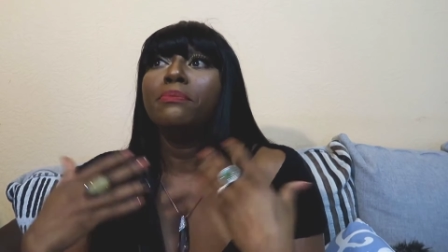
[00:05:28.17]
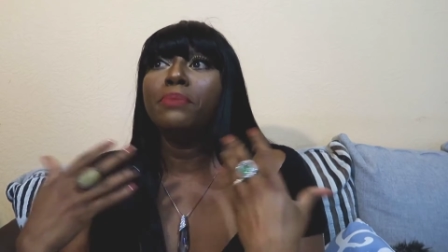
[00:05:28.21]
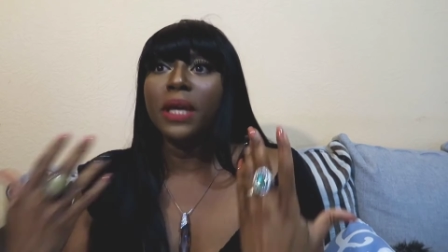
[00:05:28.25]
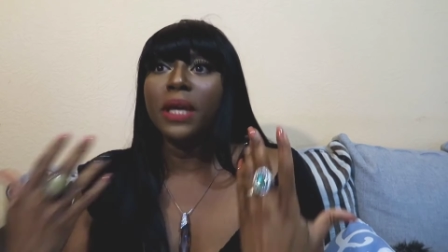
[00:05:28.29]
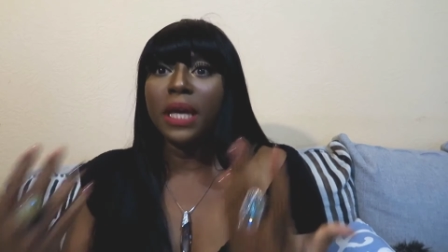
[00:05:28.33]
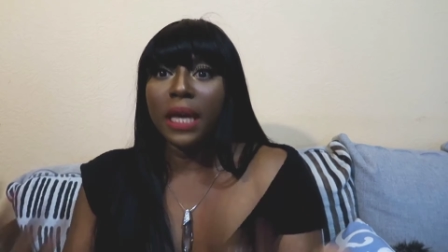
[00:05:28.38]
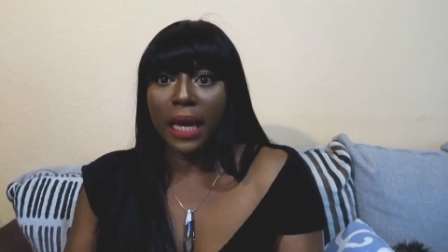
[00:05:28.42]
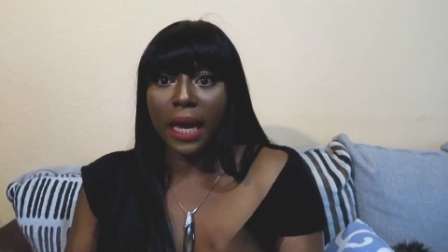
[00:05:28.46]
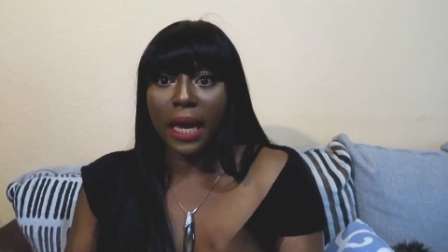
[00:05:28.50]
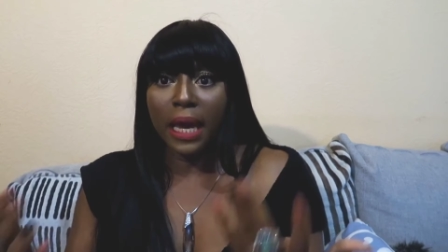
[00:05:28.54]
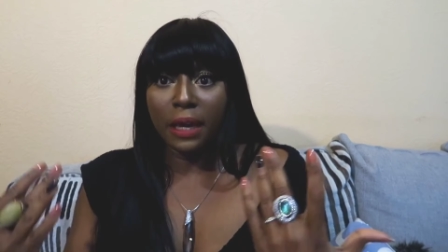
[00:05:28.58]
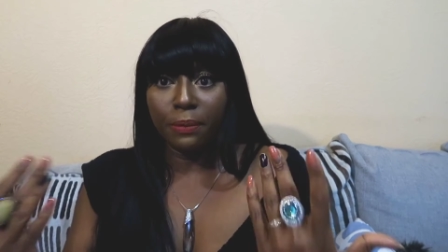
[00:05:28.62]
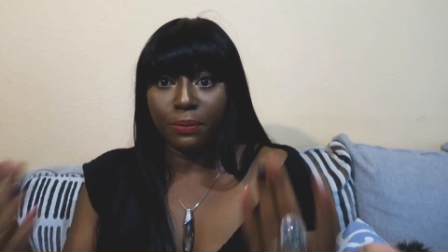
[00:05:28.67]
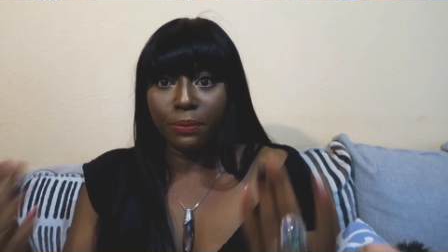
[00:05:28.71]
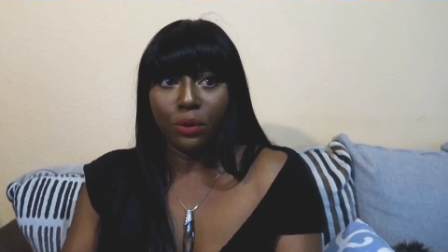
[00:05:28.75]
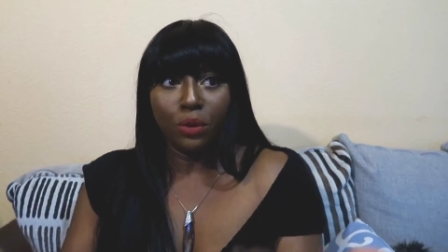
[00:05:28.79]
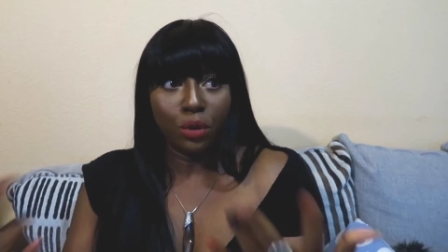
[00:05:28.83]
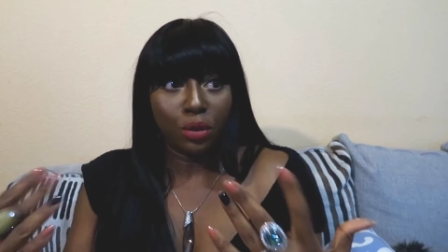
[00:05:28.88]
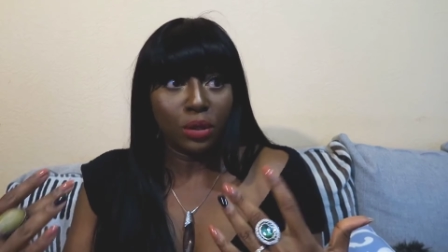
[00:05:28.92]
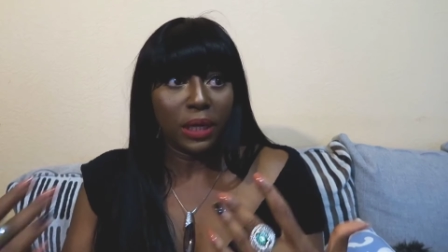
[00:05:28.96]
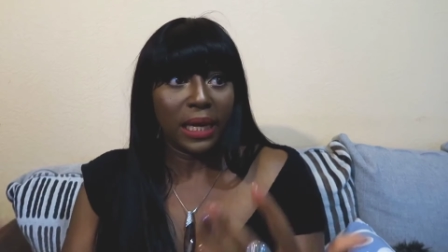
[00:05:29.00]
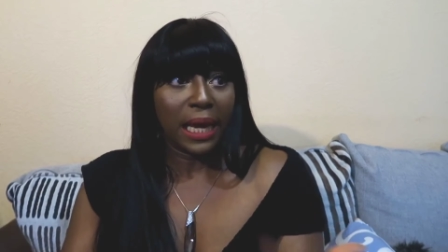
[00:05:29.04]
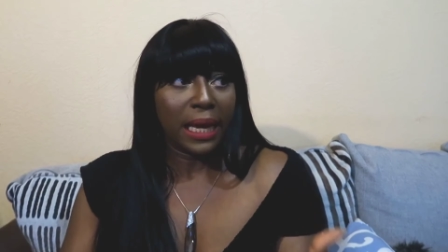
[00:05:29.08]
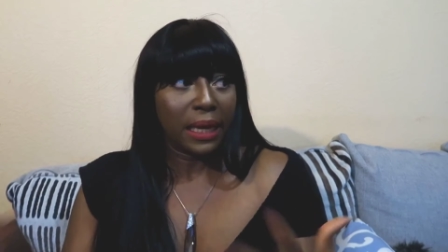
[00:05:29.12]
be able
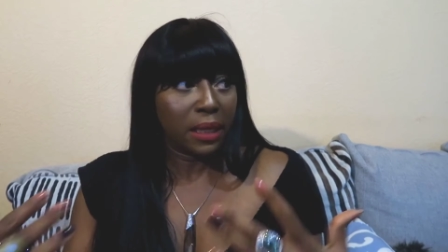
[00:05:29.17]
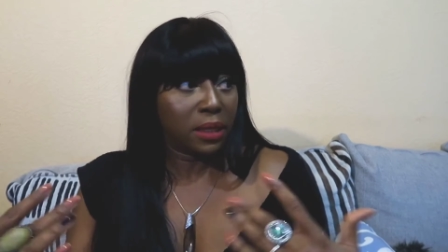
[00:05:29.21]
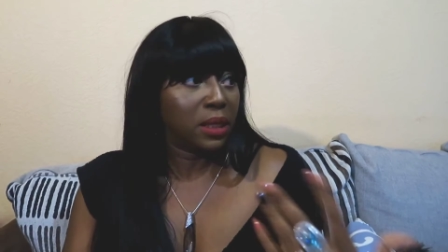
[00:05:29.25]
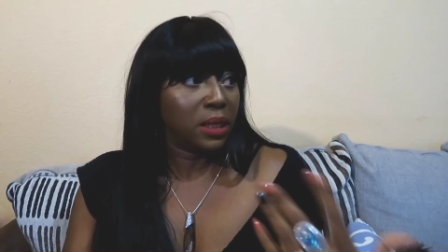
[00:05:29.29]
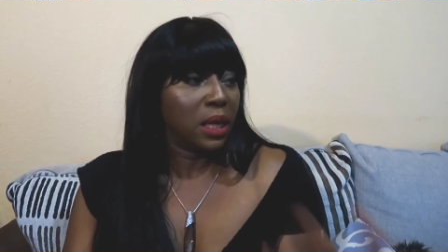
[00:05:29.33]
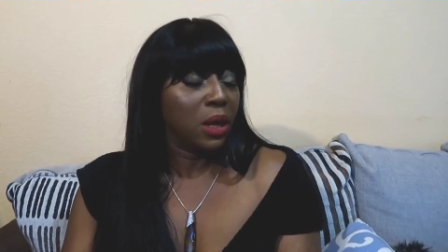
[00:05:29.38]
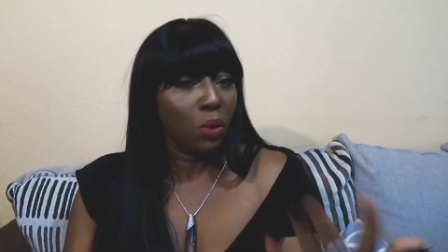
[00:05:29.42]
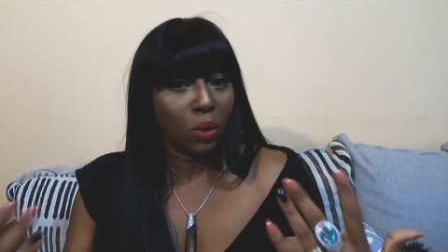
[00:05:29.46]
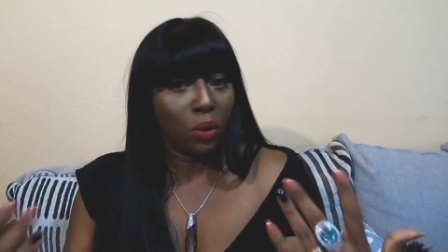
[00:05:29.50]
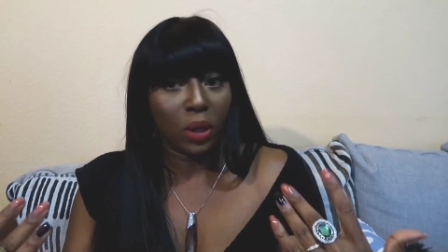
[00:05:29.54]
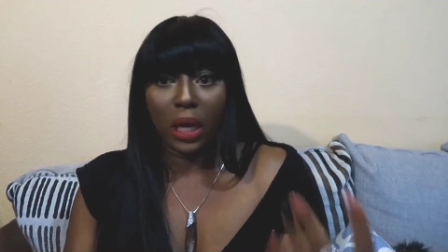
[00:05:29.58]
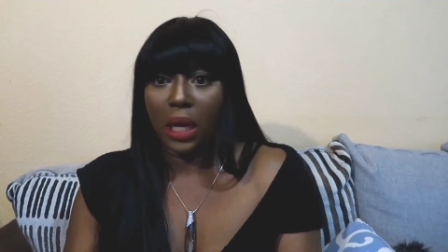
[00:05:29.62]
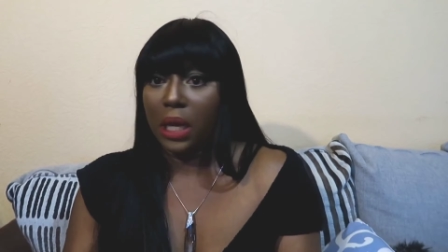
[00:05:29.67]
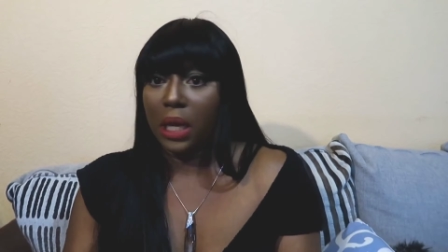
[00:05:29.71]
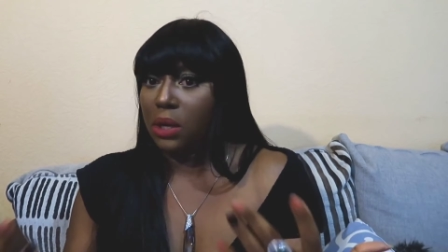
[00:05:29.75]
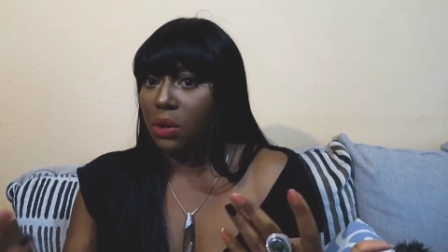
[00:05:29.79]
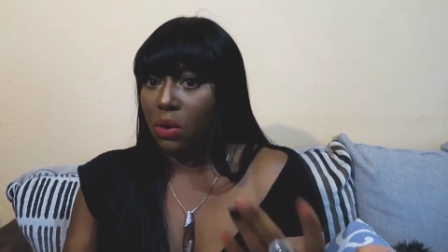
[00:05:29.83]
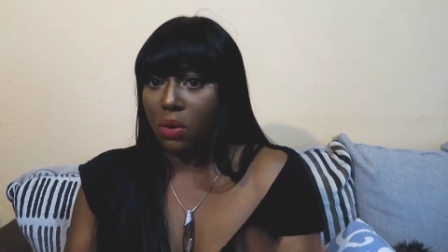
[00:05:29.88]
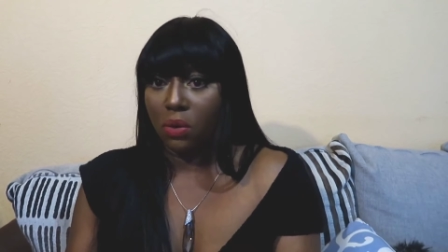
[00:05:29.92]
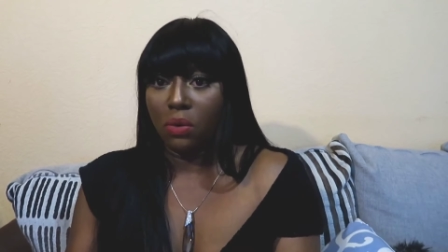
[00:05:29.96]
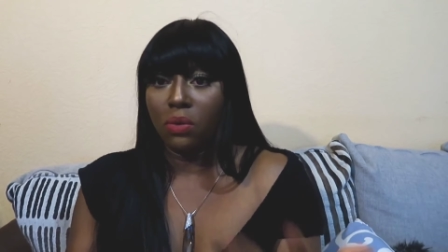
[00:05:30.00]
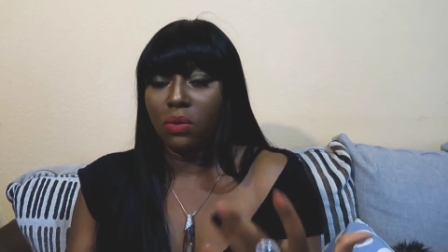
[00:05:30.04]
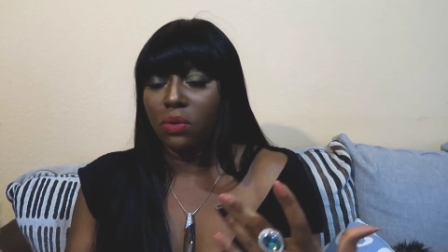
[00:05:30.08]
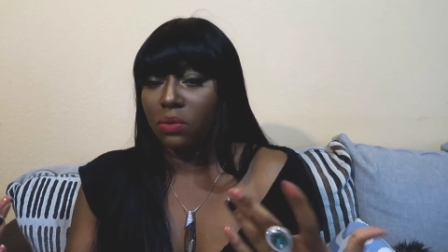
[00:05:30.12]
to say, okay,
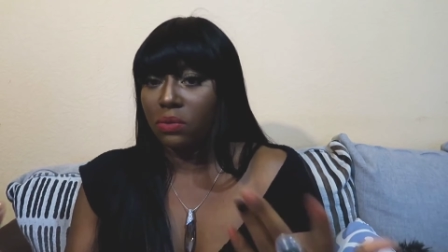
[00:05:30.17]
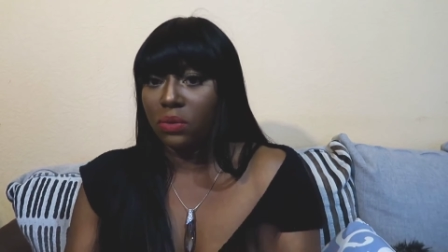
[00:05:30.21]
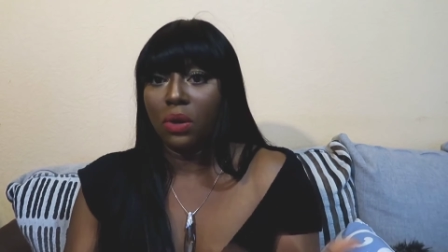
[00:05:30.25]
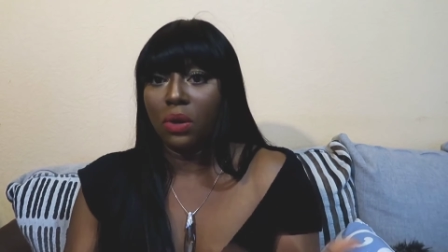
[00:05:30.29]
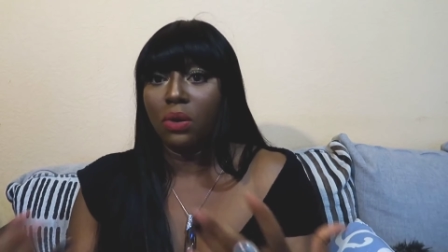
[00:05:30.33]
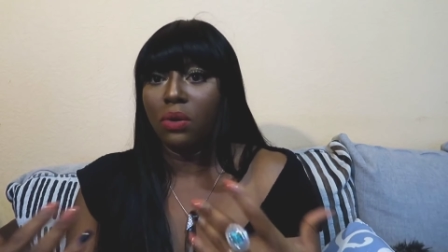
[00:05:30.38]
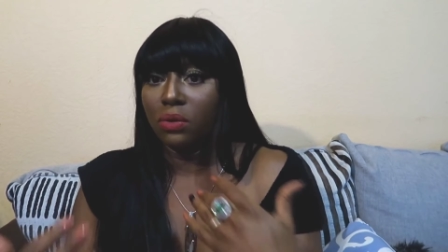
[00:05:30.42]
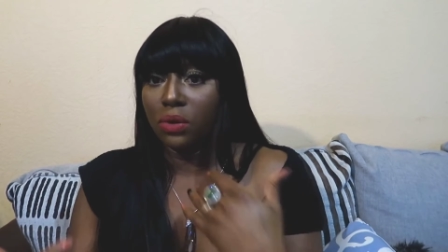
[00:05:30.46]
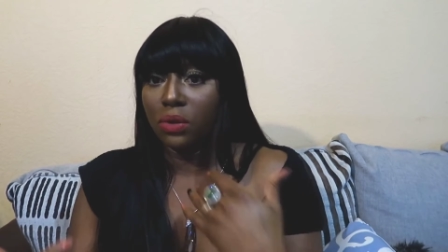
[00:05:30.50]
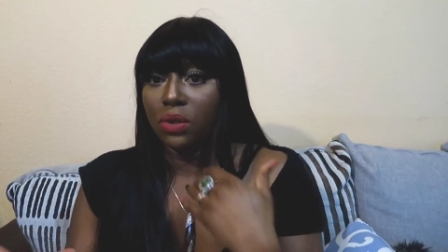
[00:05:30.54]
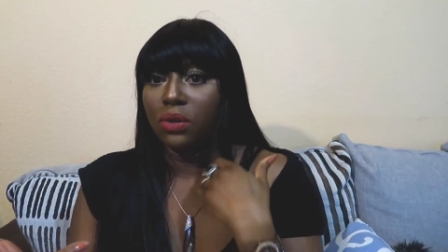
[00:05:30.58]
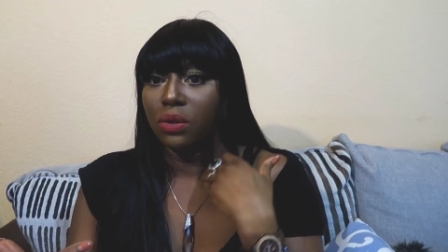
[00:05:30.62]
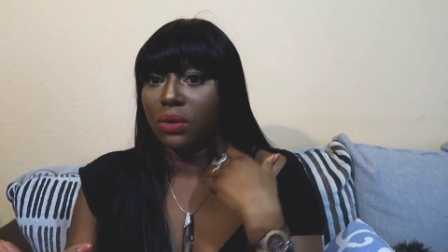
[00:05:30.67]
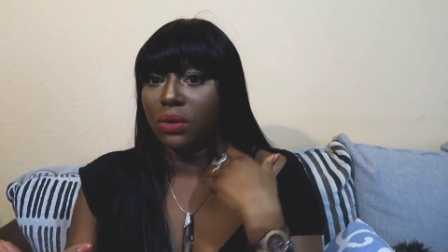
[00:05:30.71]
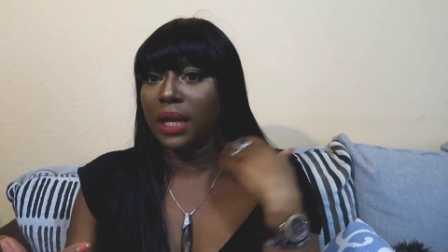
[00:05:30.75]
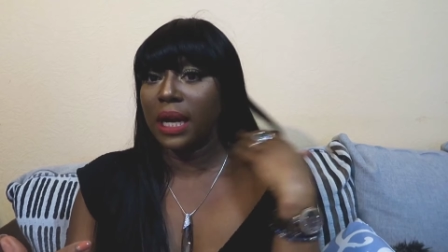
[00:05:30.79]
no,